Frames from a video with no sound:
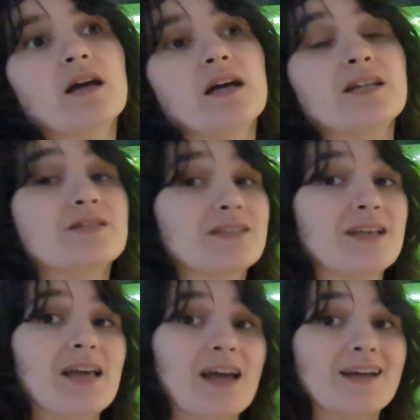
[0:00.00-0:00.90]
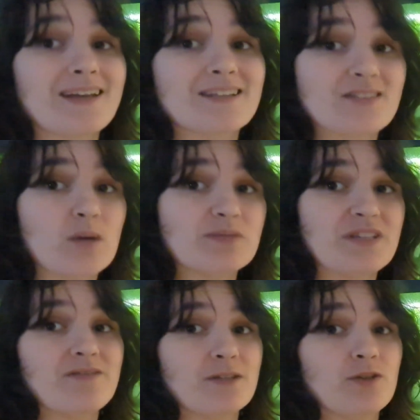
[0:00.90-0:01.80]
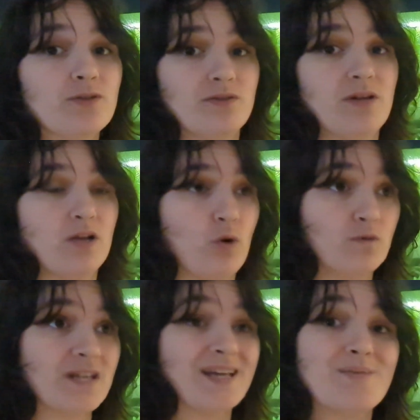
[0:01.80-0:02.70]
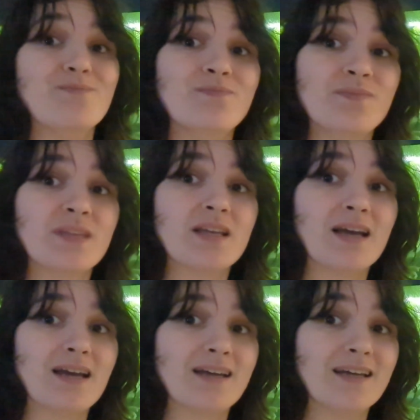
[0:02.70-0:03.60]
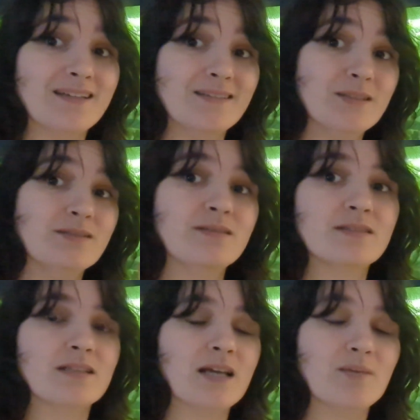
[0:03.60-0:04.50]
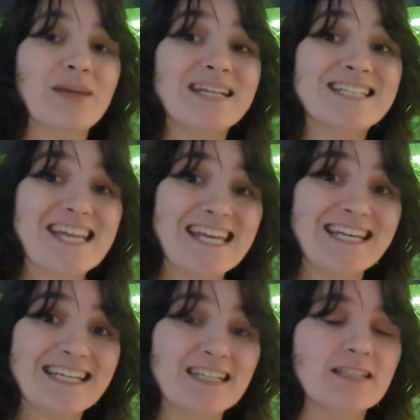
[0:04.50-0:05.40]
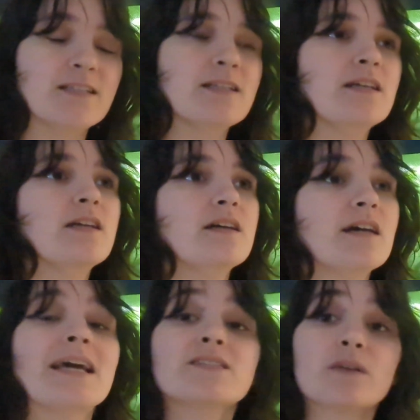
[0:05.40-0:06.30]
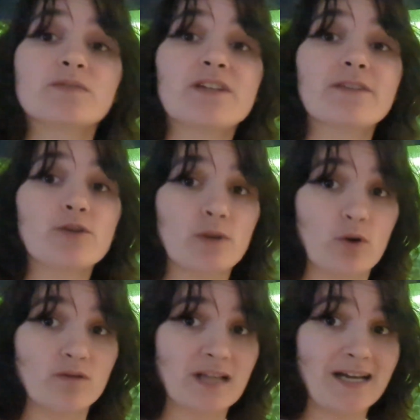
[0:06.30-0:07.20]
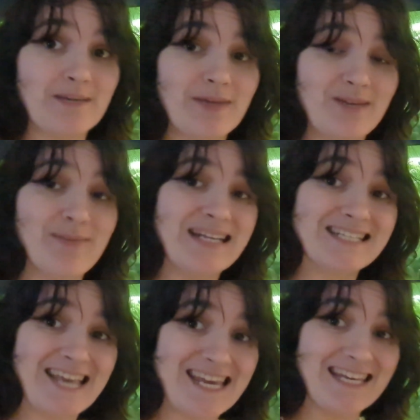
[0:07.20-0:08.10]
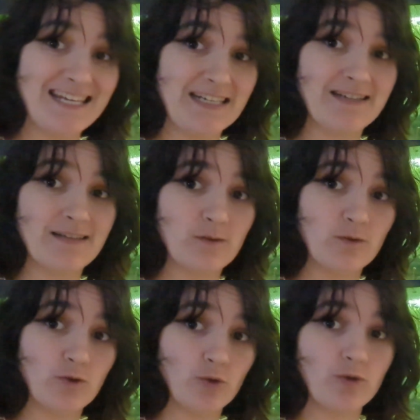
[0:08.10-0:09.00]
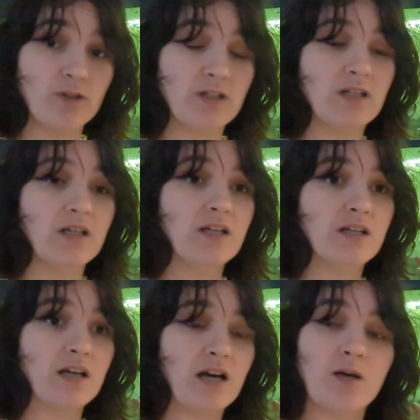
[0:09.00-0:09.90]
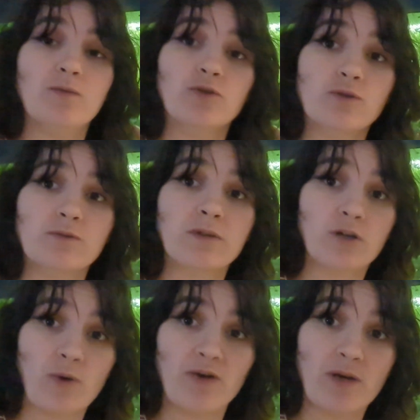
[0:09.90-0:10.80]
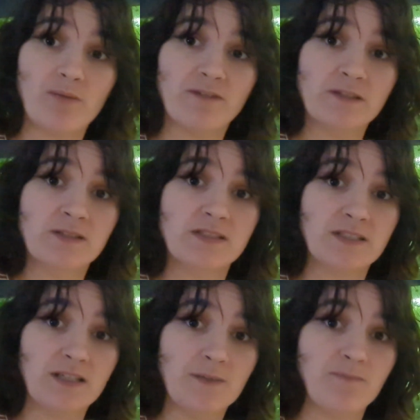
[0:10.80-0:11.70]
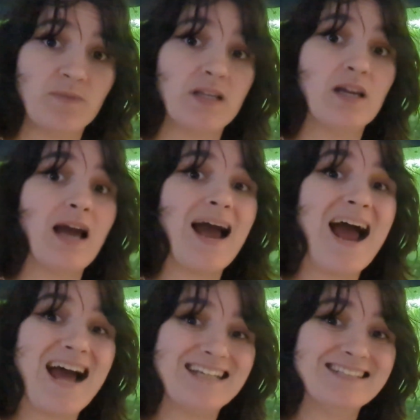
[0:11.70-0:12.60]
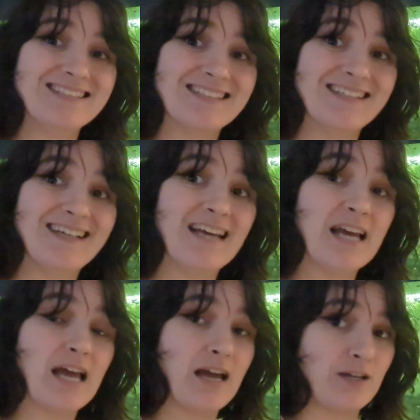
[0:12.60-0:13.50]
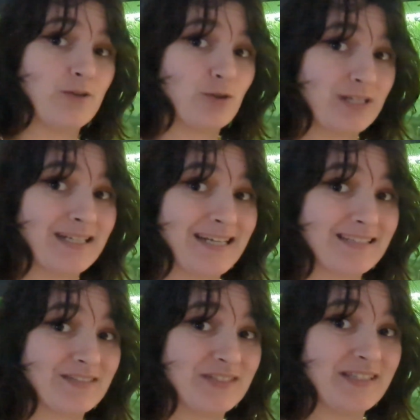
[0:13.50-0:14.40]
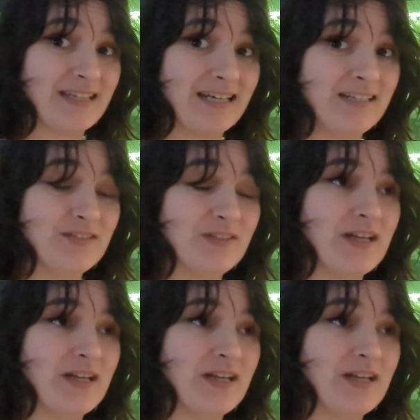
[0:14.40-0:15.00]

It ends up saving you a lot of time in maintaining. It ends up saving you a lot of time in maintaining your aquarium filter, and you're gonna get to see this.